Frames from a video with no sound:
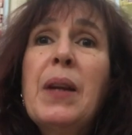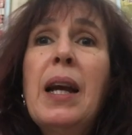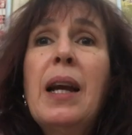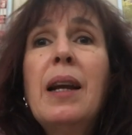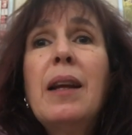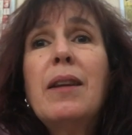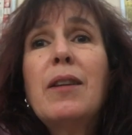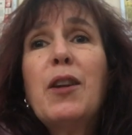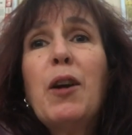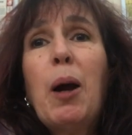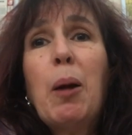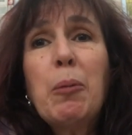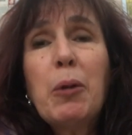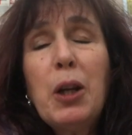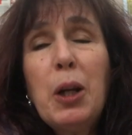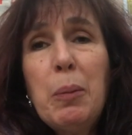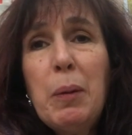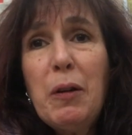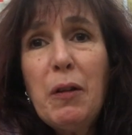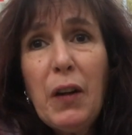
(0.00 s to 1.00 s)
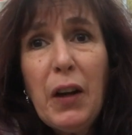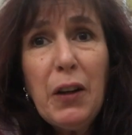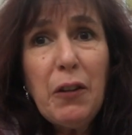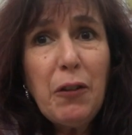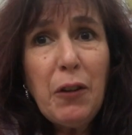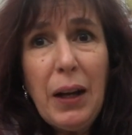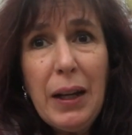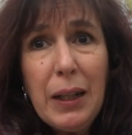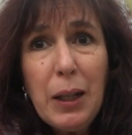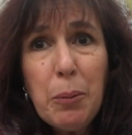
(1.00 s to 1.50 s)
So I'm going to be very
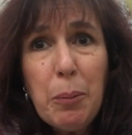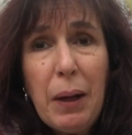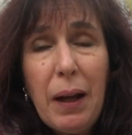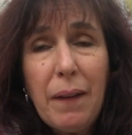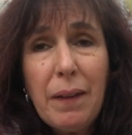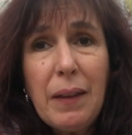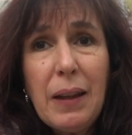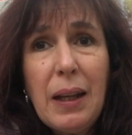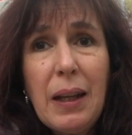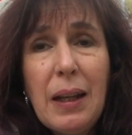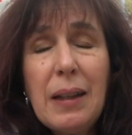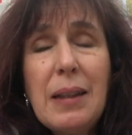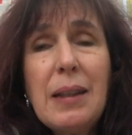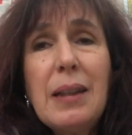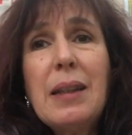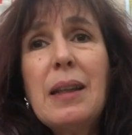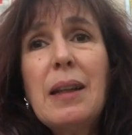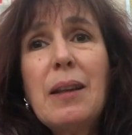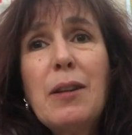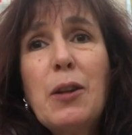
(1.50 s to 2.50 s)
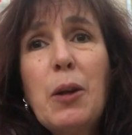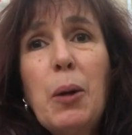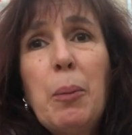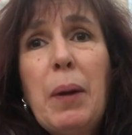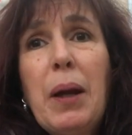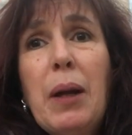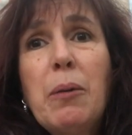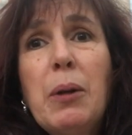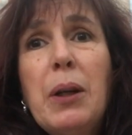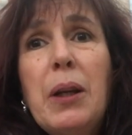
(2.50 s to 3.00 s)
frank about this, so
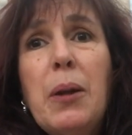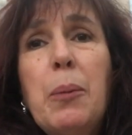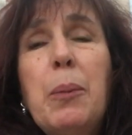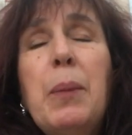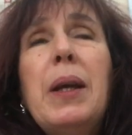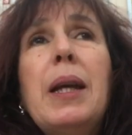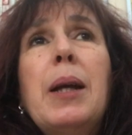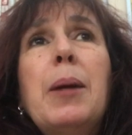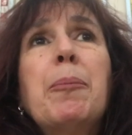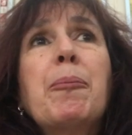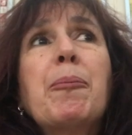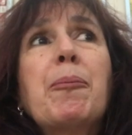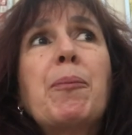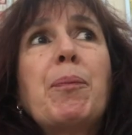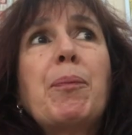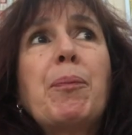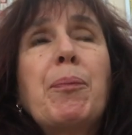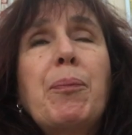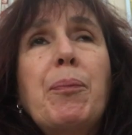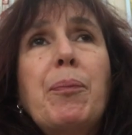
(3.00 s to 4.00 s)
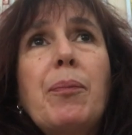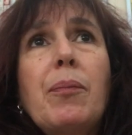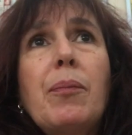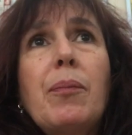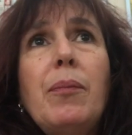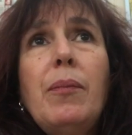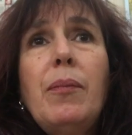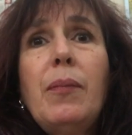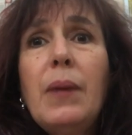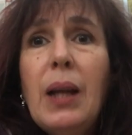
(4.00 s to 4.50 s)
bear with me.
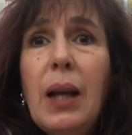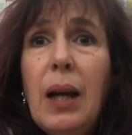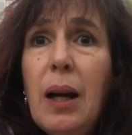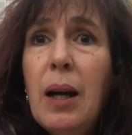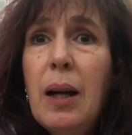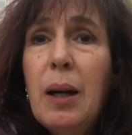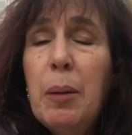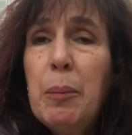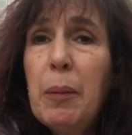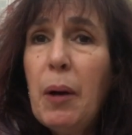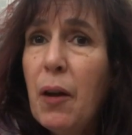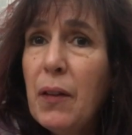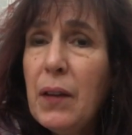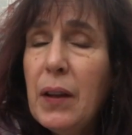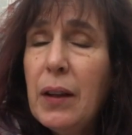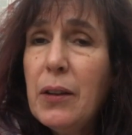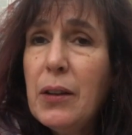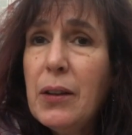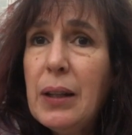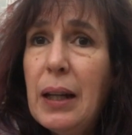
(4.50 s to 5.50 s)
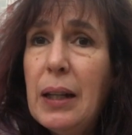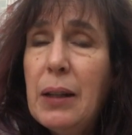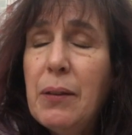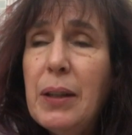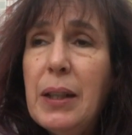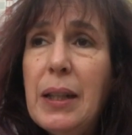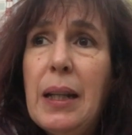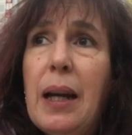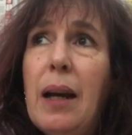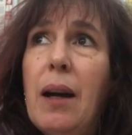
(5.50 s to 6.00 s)
I'm on the other side of
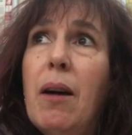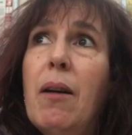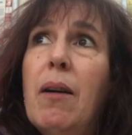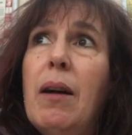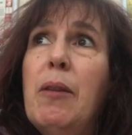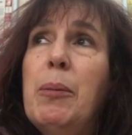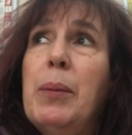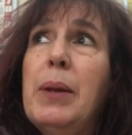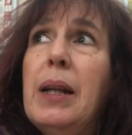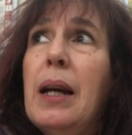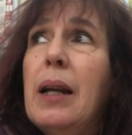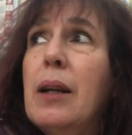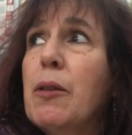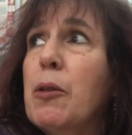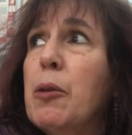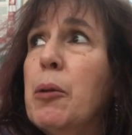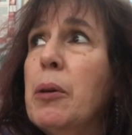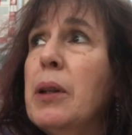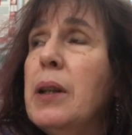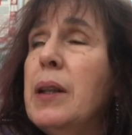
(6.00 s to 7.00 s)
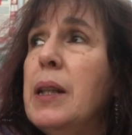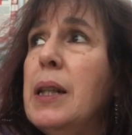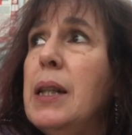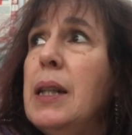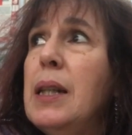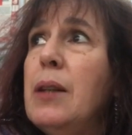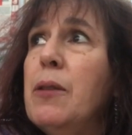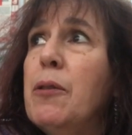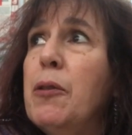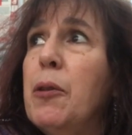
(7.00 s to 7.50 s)
it now. I've been out of
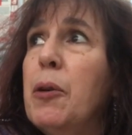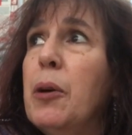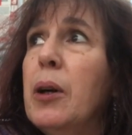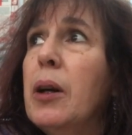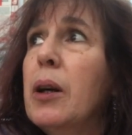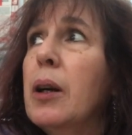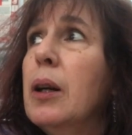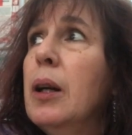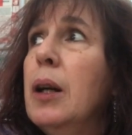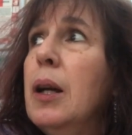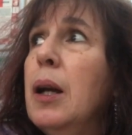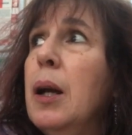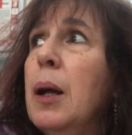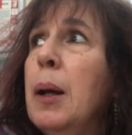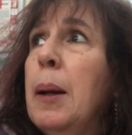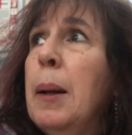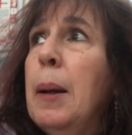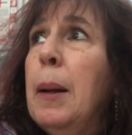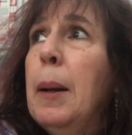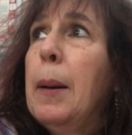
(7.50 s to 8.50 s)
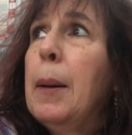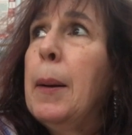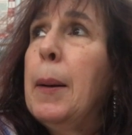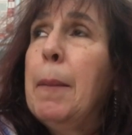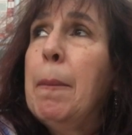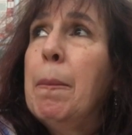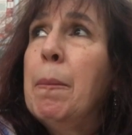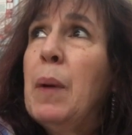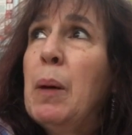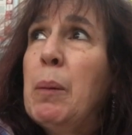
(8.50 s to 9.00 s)
quarantine for
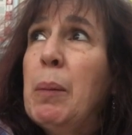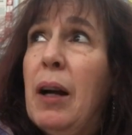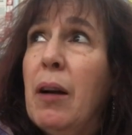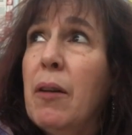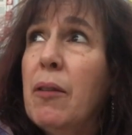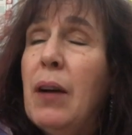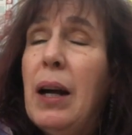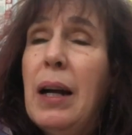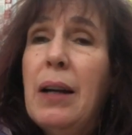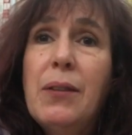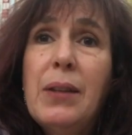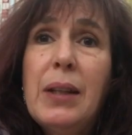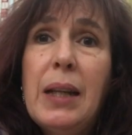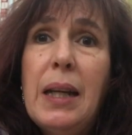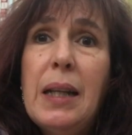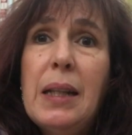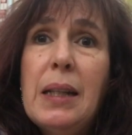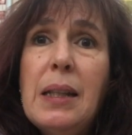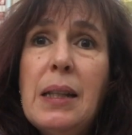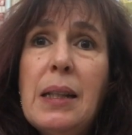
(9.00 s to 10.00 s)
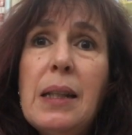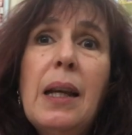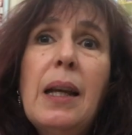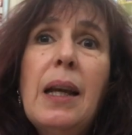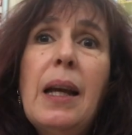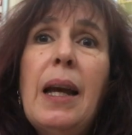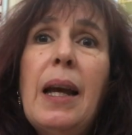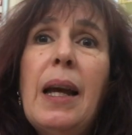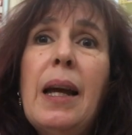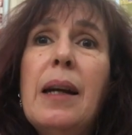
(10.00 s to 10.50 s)
about 5 days
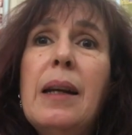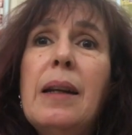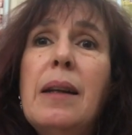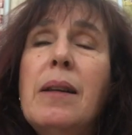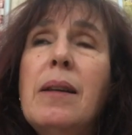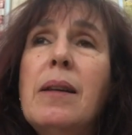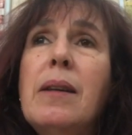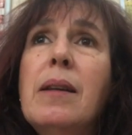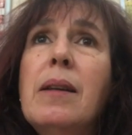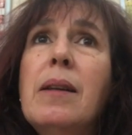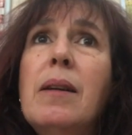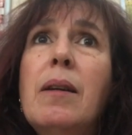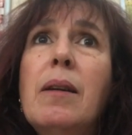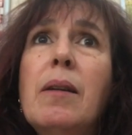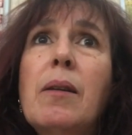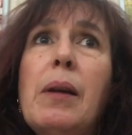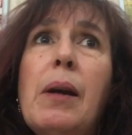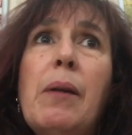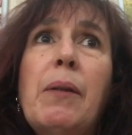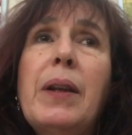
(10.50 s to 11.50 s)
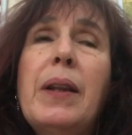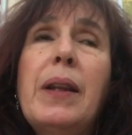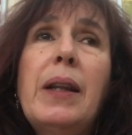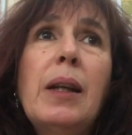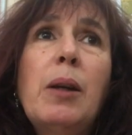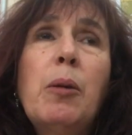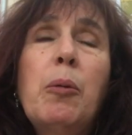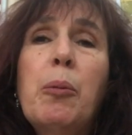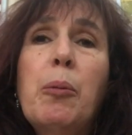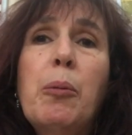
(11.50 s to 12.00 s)
and
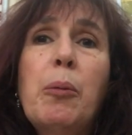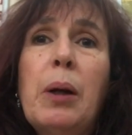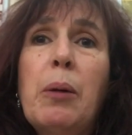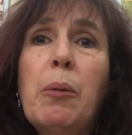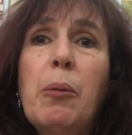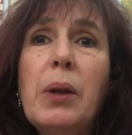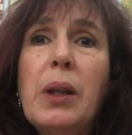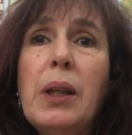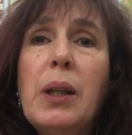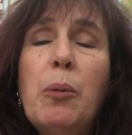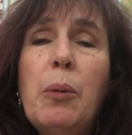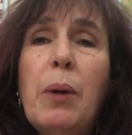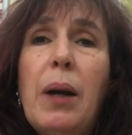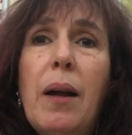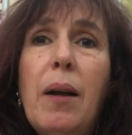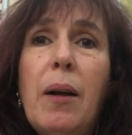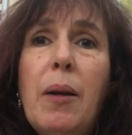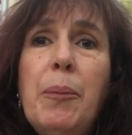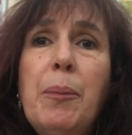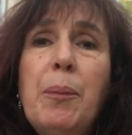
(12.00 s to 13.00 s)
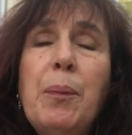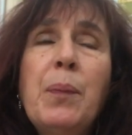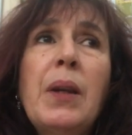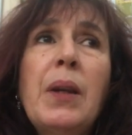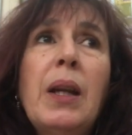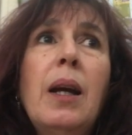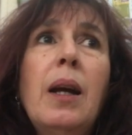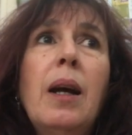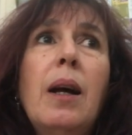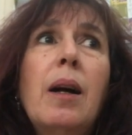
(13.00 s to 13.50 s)
everything went really well.
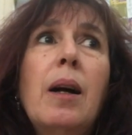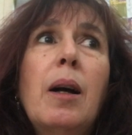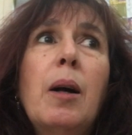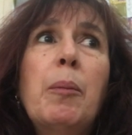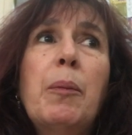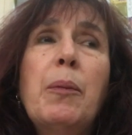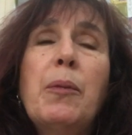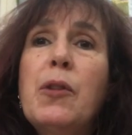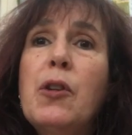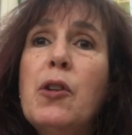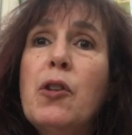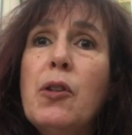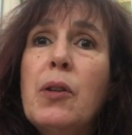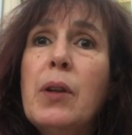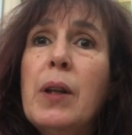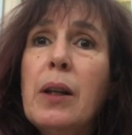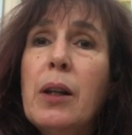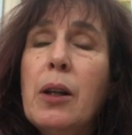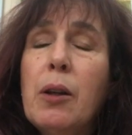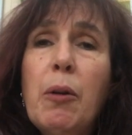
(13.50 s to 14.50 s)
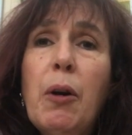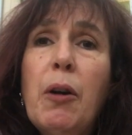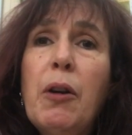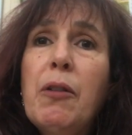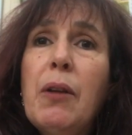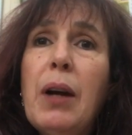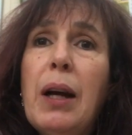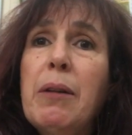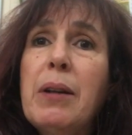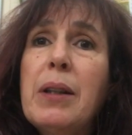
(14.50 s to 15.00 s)
The
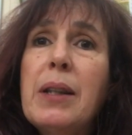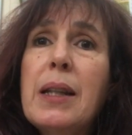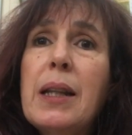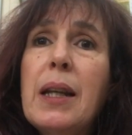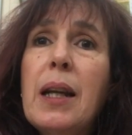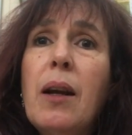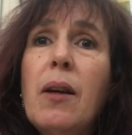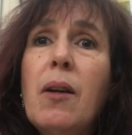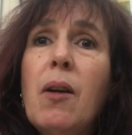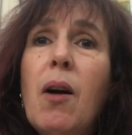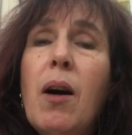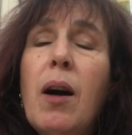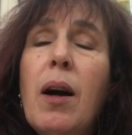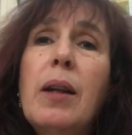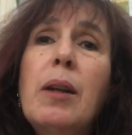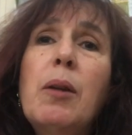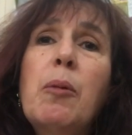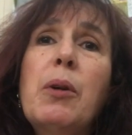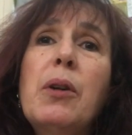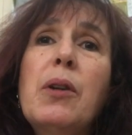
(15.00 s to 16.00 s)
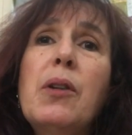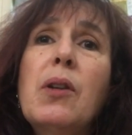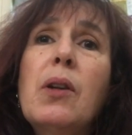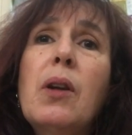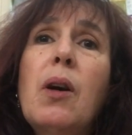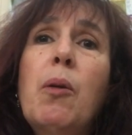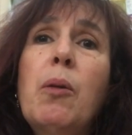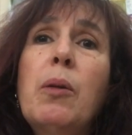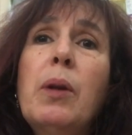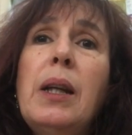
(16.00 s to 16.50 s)
coronavirus that I got was
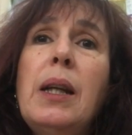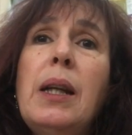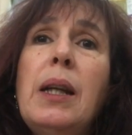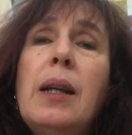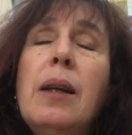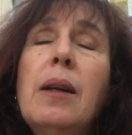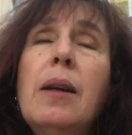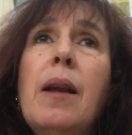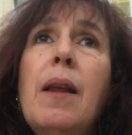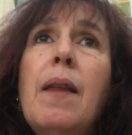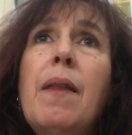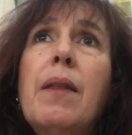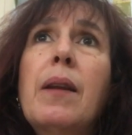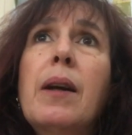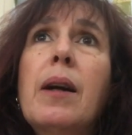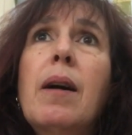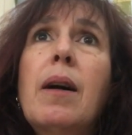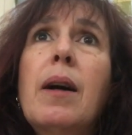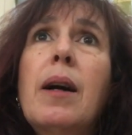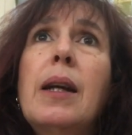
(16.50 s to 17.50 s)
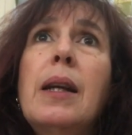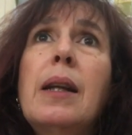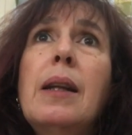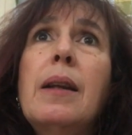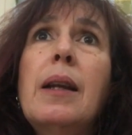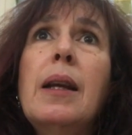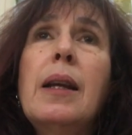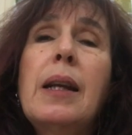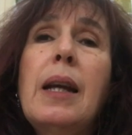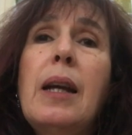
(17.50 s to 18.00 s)
only the
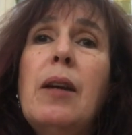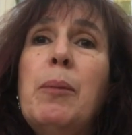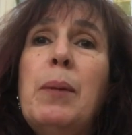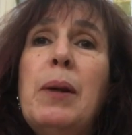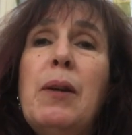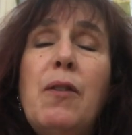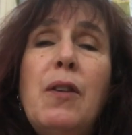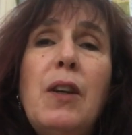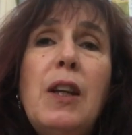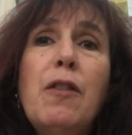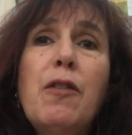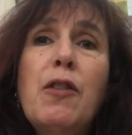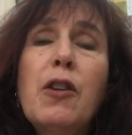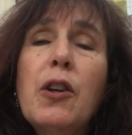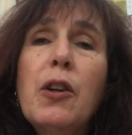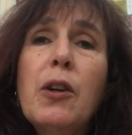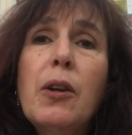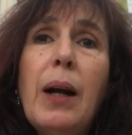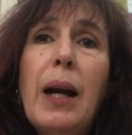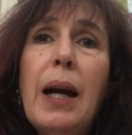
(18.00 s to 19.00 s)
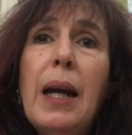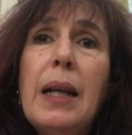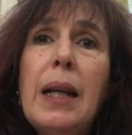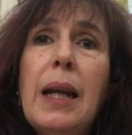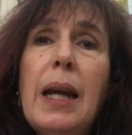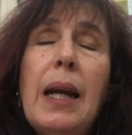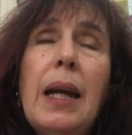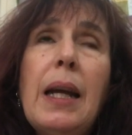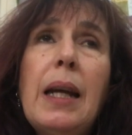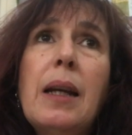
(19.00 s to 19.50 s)
kind that gave me fever,
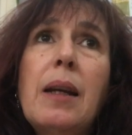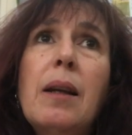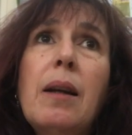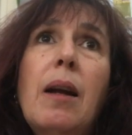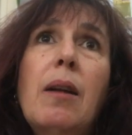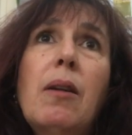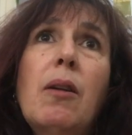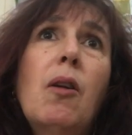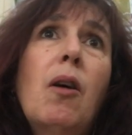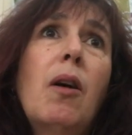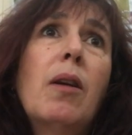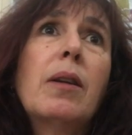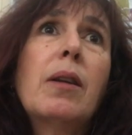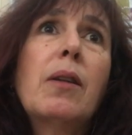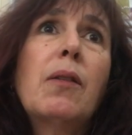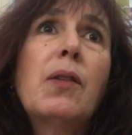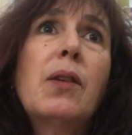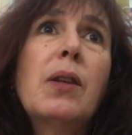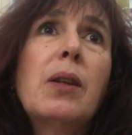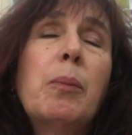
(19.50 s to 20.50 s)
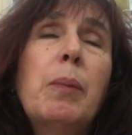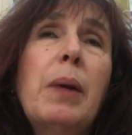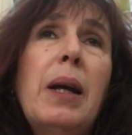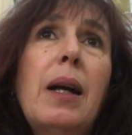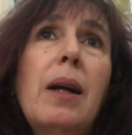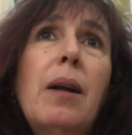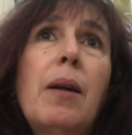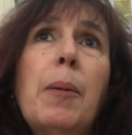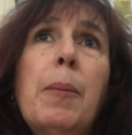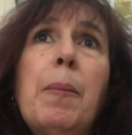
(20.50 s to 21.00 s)
headache, a loss of
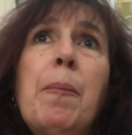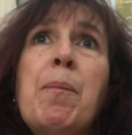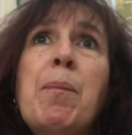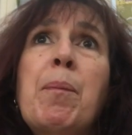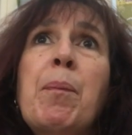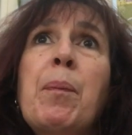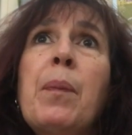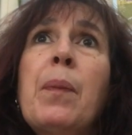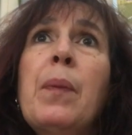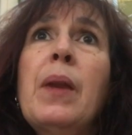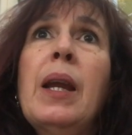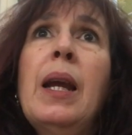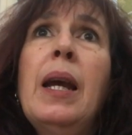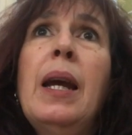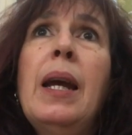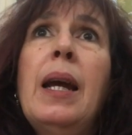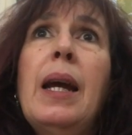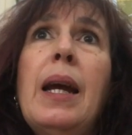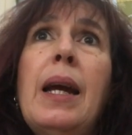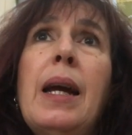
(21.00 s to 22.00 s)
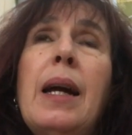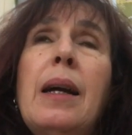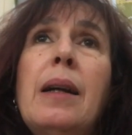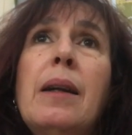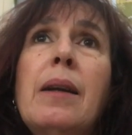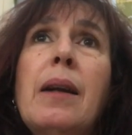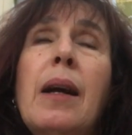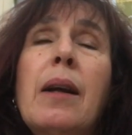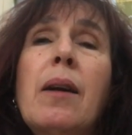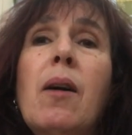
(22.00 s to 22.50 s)
smell,
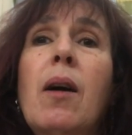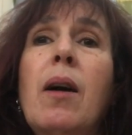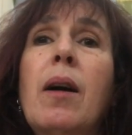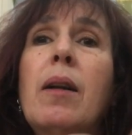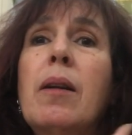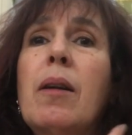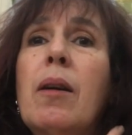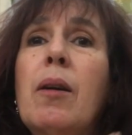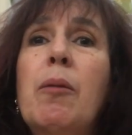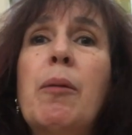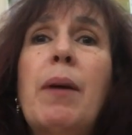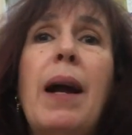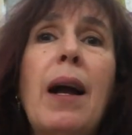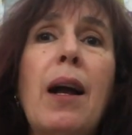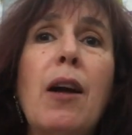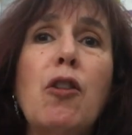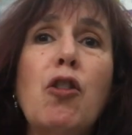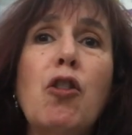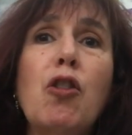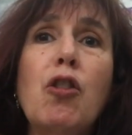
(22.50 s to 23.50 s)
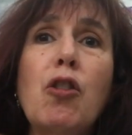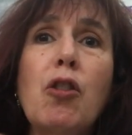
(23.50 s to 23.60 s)
and I got a rash